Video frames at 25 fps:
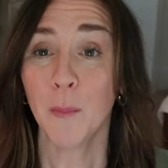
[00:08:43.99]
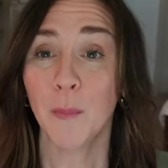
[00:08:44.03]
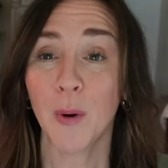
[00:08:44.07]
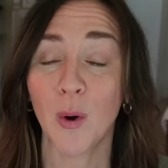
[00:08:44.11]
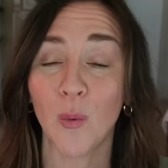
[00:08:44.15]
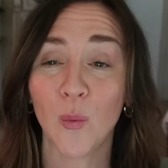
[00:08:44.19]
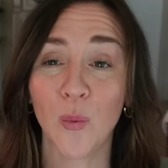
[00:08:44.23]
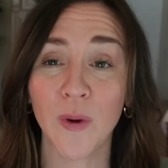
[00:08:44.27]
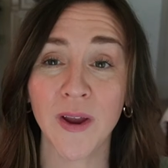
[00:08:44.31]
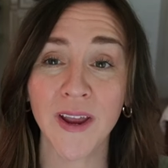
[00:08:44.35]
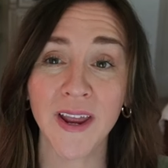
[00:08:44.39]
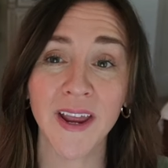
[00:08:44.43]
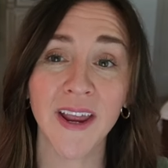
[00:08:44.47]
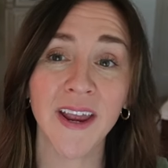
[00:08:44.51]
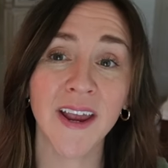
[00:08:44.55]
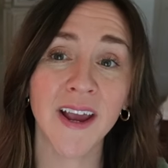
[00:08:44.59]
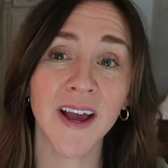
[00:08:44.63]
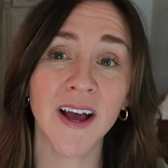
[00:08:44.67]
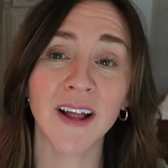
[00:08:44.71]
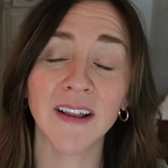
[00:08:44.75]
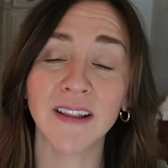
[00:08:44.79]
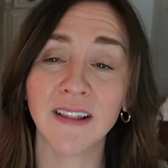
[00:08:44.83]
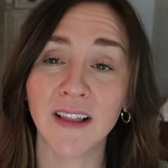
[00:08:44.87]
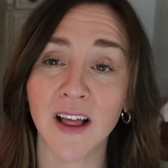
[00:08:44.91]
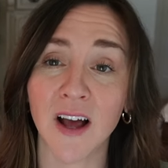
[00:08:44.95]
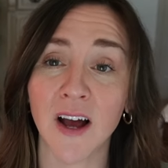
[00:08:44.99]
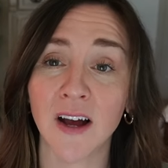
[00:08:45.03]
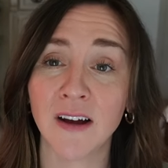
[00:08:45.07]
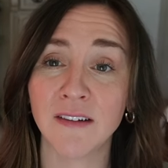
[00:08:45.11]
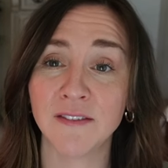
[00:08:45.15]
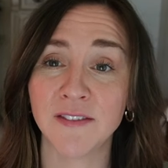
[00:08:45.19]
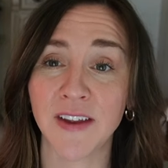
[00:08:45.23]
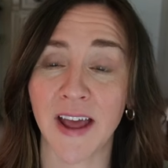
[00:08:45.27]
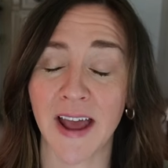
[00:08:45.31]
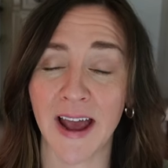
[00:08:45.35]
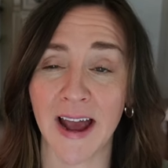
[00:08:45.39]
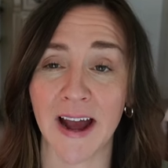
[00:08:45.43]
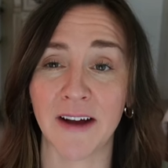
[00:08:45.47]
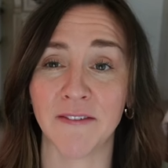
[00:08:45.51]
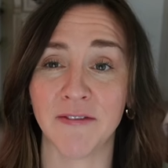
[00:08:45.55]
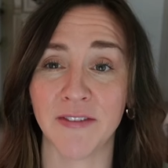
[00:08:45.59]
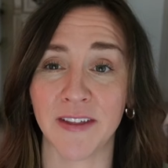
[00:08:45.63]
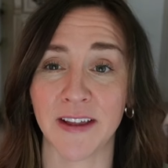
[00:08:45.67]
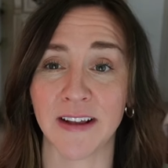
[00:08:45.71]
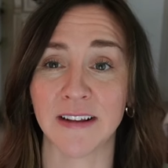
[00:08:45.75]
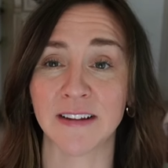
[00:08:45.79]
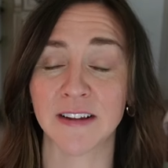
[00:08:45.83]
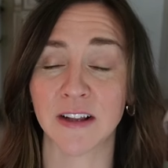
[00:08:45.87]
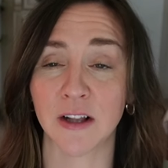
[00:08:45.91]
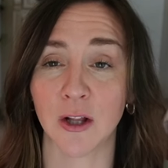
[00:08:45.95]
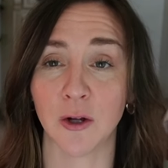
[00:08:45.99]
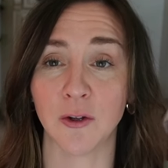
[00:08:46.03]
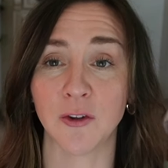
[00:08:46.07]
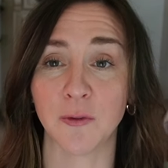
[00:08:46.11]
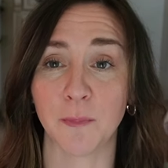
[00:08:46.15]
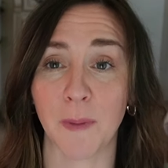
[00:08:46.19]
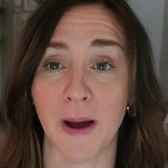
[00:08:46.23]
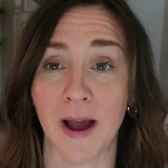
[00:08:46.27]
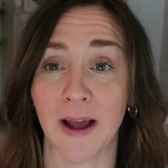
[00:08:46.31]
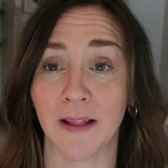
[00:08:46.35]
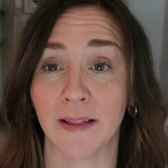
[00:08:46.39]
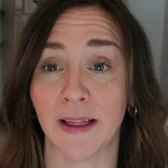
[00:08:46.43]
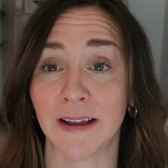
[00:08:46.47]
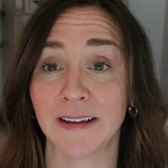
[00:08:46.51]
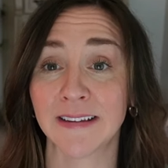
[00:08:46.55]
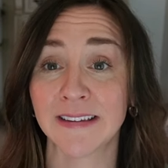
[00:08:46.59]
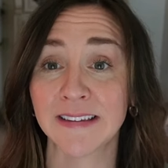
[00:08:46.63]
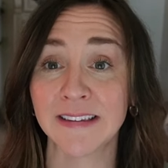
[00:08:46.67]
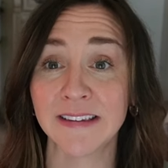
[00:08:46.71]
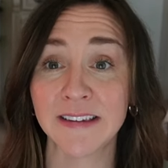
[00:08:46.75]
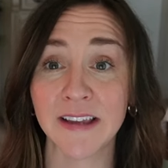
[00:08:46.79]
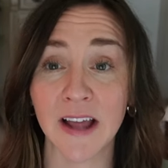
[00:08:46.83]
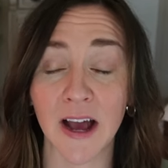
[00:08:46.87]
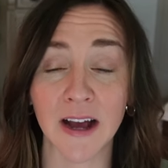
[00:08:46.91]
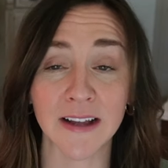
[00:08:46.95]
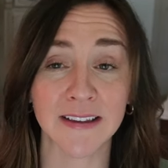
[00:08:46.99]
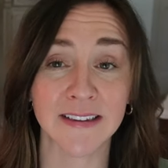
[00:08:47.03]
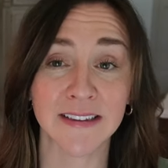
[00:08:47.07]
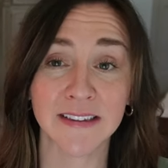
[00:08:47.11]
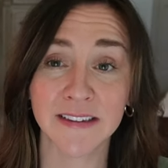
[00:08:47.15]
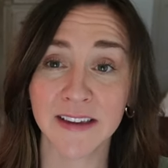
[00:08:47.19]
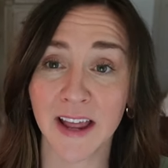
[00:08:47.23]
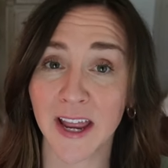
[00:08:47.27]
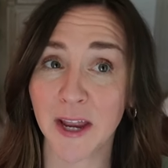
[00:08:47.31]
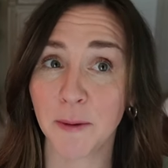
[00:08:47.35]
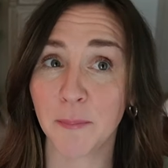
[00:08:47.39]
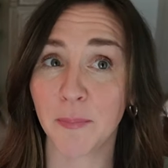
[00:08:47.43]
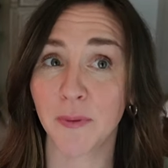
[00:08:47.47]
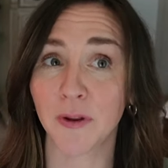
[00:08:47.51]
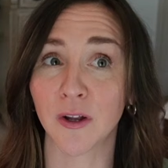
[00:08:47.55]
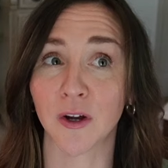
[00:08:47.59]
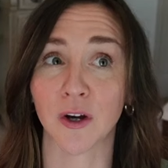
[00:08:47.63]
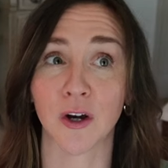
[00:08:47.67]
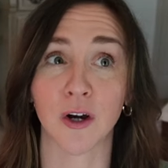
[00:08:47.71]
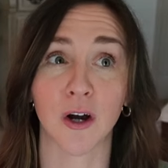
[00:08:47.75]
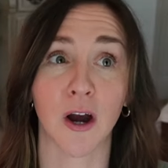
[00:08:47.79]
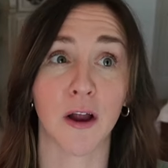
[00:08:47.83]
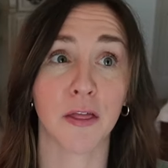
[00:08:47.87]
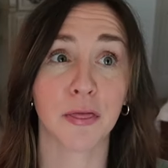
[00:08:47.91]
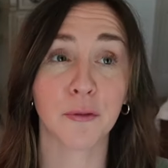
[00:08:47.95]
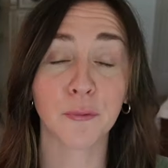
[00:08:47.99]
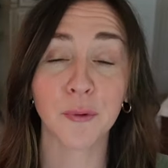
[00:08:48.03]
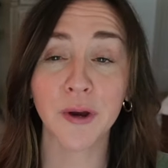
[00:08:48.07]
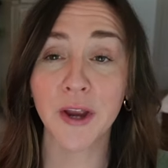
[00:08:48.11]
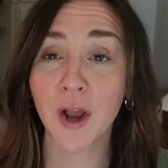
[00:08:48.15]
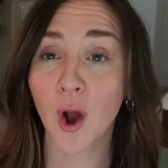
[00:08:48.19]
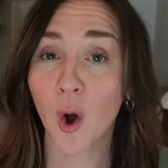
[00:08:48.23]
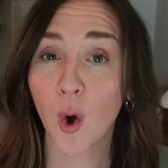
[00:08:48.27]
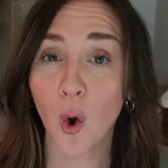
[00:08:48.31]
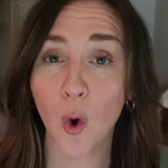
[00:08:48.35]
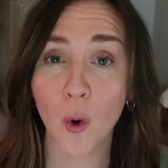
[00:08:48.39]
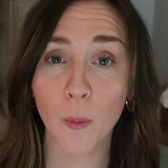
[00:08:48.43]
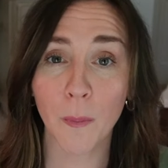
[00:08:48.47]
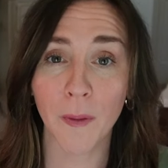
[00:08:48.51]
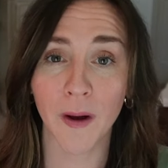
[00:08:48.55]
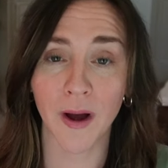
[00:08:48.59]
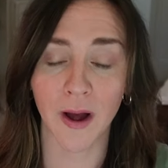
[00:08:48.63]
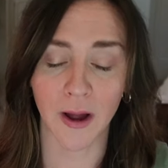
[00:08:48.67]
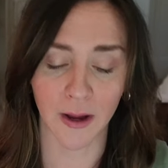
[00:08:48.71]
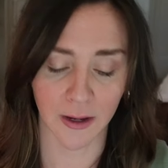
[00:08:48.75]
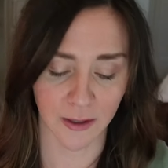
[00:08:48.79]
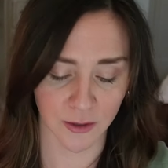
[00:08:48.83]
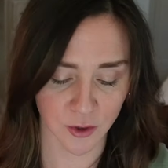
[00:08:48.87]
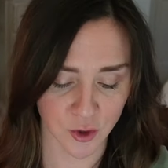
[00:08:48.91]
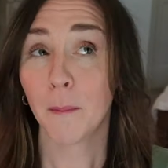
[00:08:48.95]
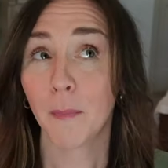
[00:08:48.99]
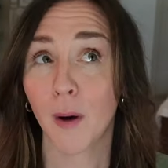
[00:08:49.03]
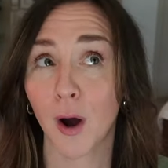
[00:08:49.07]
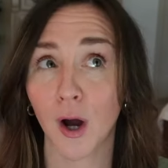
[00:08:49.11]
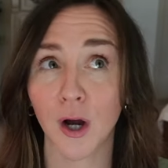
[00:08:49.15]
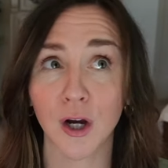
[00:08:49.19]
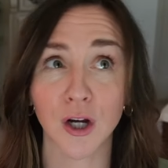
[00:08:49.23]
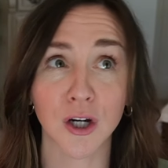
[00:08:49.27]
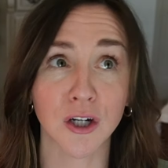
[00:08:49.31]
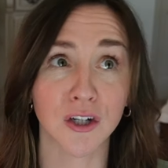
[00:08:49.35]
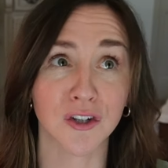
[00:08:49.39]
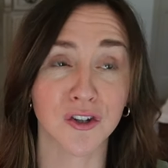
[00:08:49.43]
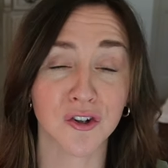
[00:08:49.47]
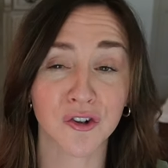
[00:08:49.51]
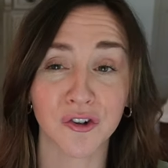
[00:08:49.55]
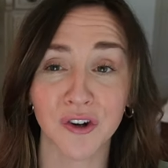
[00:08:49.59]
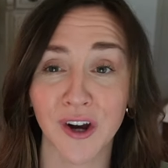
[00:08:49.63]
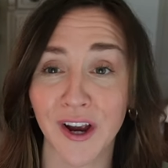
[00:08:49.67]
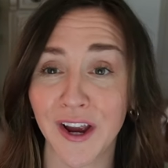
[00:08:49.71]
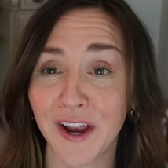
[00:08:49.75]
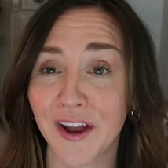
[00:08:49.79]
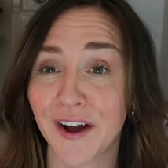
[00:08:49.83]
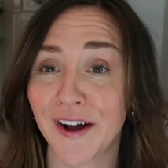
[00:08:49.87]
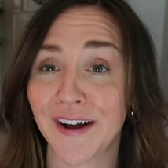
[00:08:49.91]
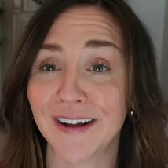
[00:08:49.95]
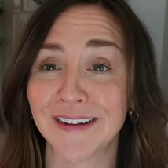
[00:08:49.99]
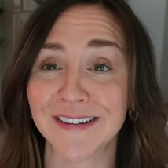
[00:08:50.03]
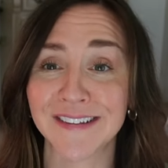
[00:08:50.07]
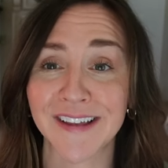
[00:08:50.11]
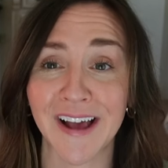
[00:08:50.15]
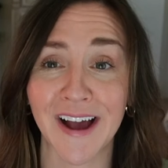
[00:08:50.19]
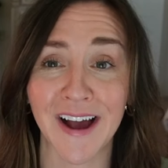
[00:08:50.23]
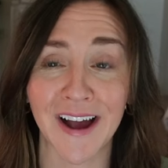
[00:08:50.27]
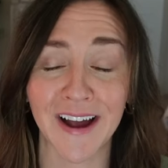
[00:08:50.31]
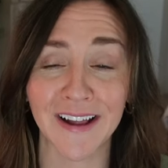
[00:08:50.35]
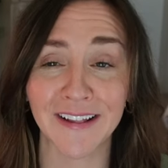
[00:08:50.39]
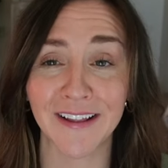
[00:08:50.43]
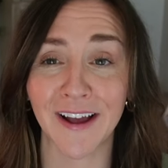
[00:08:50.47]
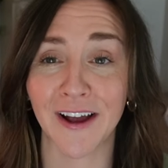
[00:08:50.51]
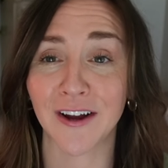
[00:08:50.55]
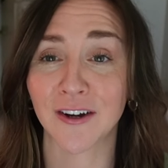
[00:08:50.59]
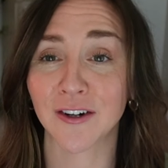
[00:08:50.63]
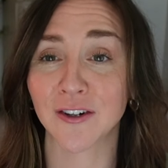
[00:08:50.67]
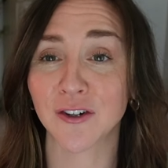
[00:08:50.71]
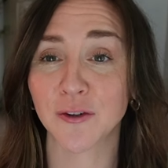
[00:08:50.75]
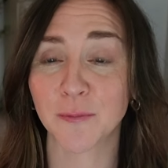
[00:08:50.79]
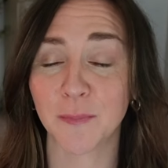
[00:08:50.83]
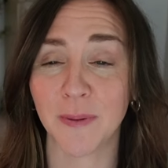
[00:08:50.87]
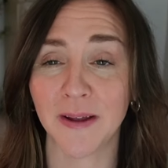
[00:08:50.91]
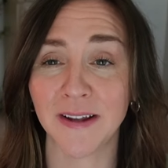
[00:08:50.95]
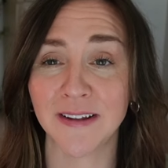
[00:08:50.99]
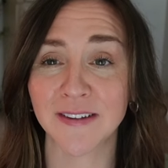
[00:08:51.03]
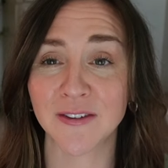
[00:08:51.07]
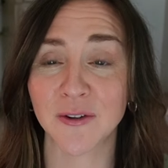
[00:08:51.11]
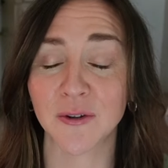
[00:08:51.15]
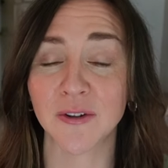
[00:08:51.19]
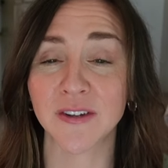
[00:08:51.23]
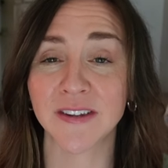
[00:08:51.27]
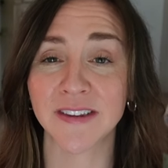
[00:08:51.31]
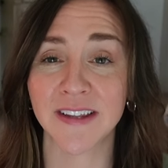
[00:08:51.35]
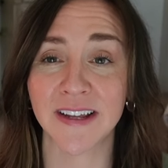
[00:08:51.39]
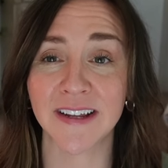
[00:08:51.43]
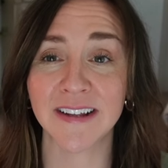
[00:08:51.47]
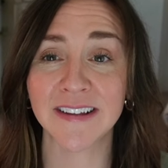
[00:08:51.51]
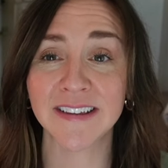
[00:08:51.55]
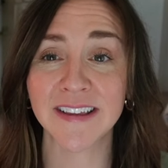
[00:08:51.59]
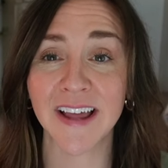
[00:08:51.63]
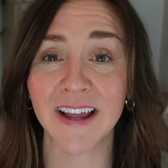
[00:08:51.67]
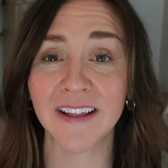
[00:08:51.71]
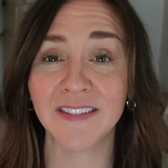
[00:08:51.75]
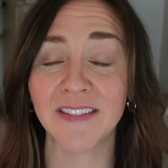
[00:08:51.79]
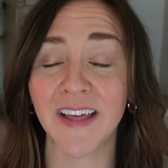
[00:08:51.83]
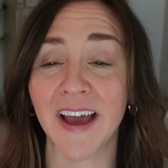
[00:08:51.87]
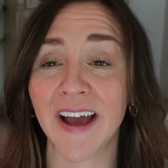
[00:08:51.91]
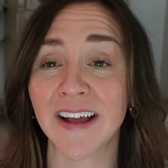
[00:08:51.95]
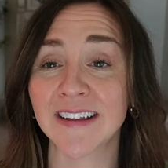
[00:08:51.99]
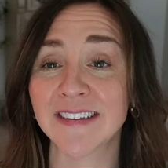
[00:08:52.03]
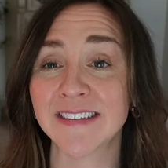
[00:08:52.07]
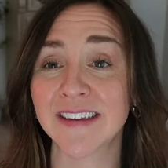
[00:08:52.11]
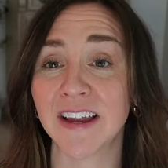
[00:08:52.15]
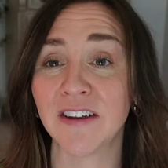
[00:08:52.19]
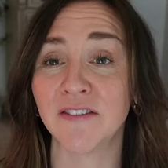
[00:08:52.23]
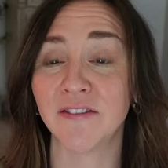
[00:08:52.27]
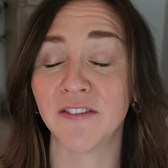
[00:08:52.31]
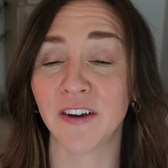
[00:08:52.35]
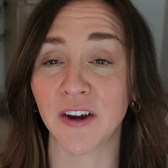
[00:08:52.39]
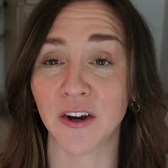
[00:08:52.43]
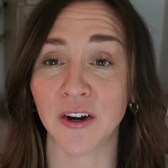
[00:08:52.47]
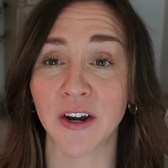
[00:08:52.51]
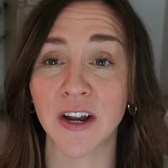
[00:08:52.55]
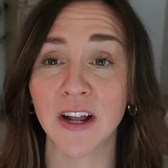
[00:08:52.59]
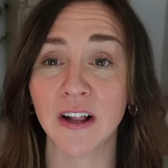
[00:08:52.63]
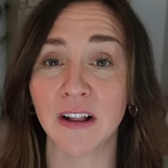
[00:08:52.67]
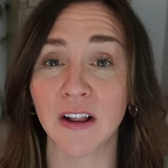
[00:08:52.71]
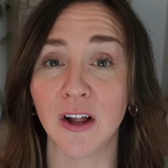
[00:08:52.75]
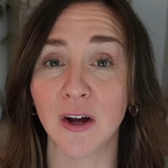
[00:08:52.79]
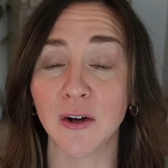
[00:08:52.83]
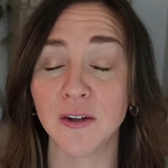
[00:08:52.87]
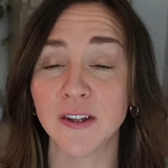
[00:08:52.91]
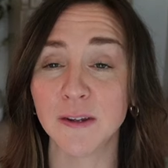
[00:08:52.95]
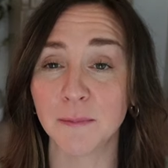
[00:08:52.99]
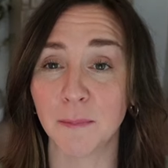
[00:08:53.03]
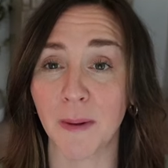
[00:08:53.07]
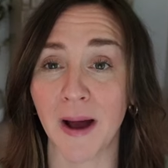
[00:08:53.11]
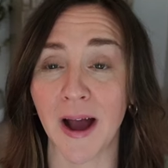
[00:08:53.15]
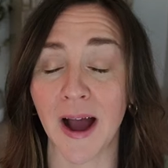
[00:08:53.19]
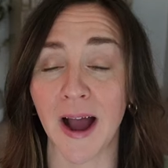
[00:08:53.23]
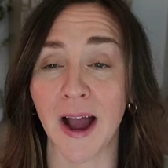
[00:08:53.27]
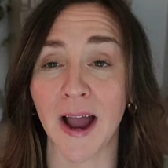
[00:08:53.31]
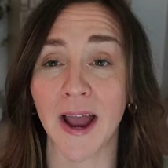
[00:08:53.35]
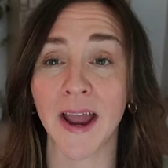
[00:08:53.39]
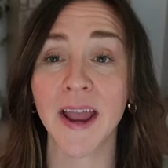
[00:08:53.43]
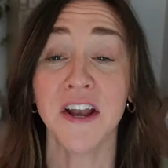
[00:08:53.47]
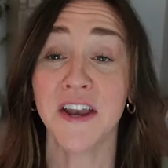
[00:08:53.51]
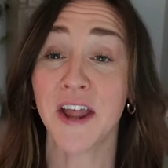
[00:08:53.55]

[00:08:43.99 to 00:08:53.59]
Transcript: But we love to have things close by like a stapler, a three hole punch, markers, crayons, highlighters, pencils, things like that stay very close by.